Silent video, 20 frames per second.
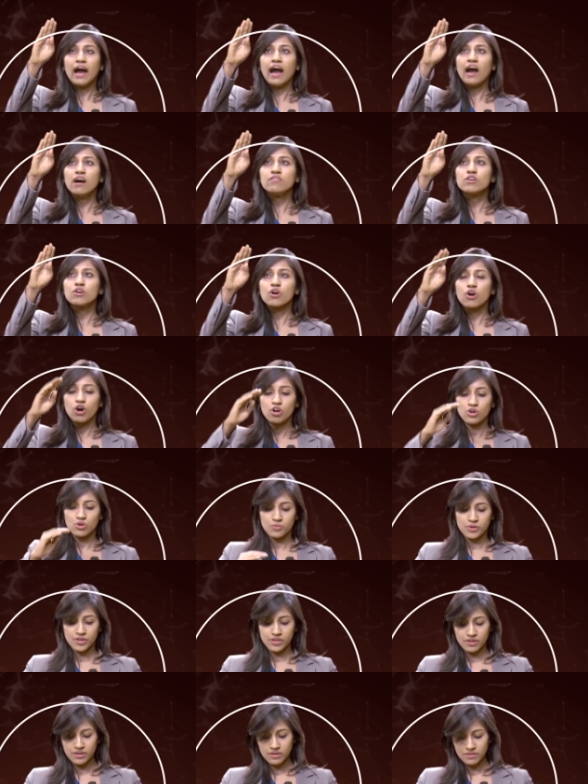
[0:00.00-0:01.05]
I have a chord
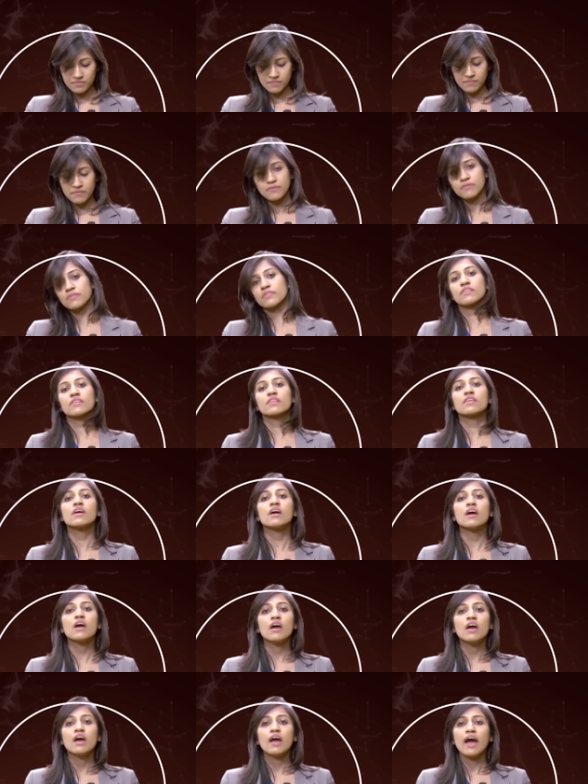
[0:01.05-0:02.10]
over here.
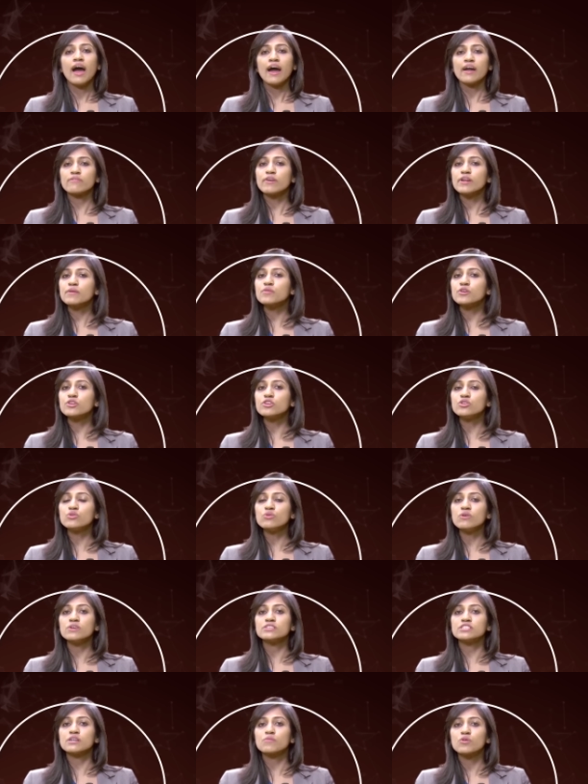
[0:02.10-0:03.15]
And what I'm going to
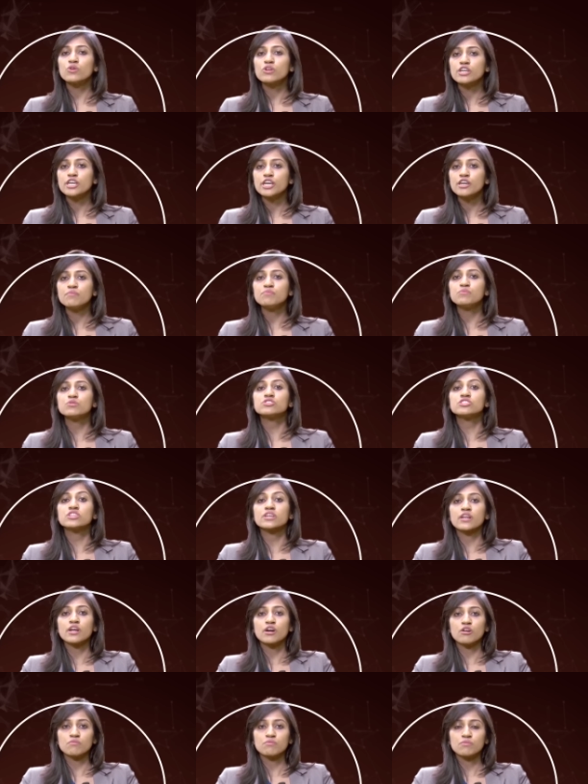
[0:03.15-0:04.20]
do is I'm going to keep
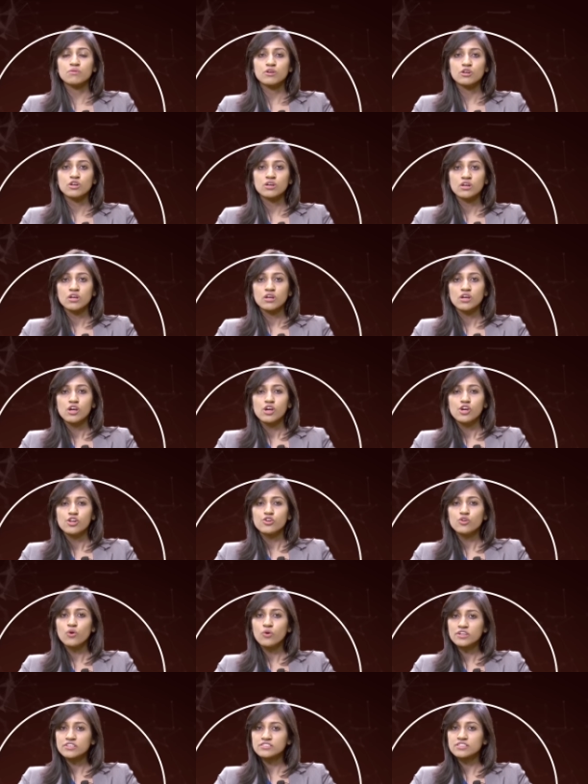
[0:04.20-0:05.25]
pushing it up.
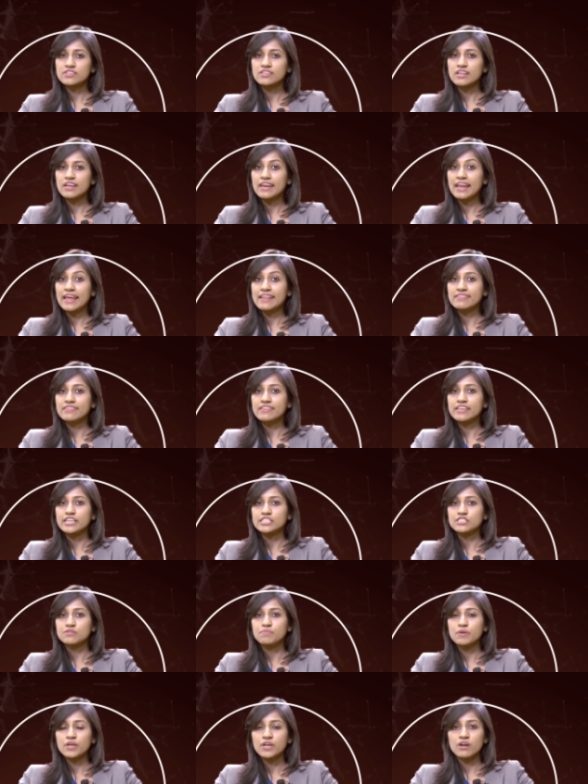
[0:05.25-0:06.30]
Notice that the length
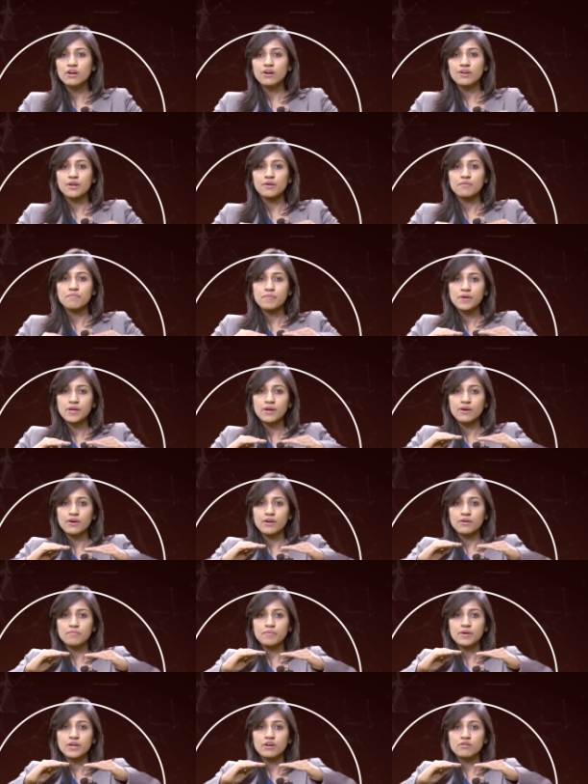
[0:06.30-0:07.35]
gets bigger and bigger
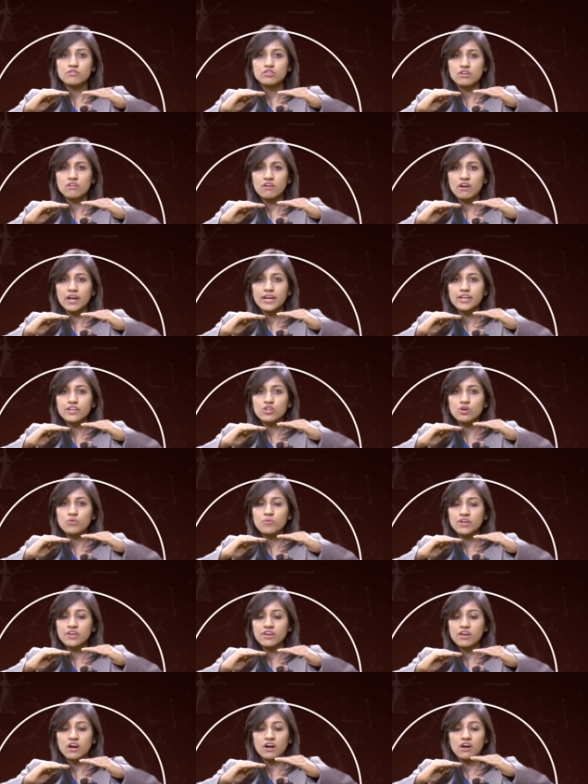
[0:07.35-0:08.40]
and bigger. So right
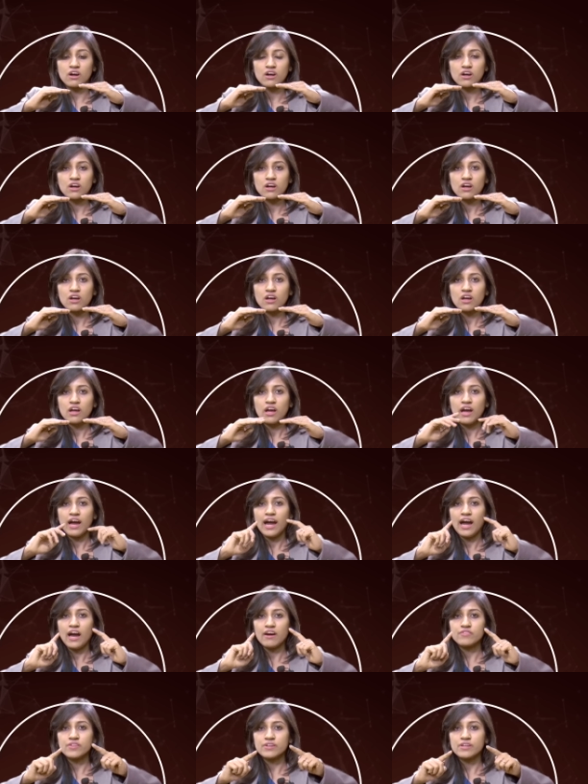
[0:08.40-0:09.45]
over here,
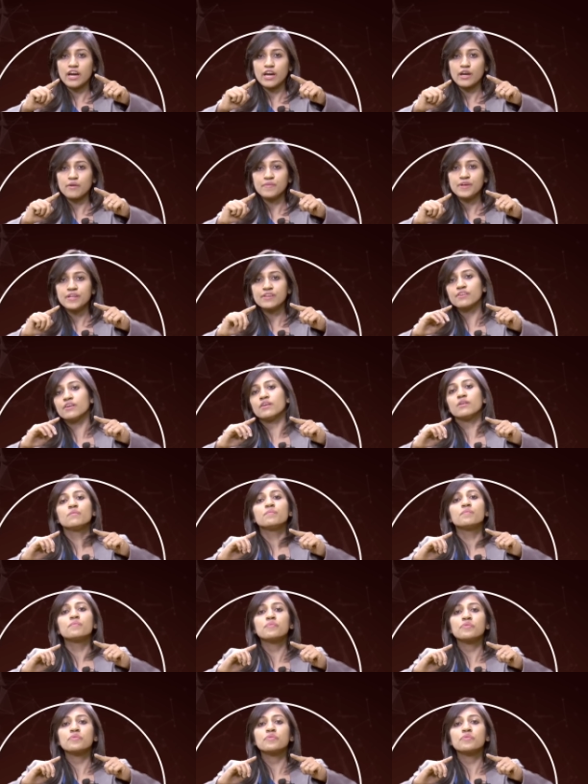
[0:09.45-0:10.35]
I have the diameter.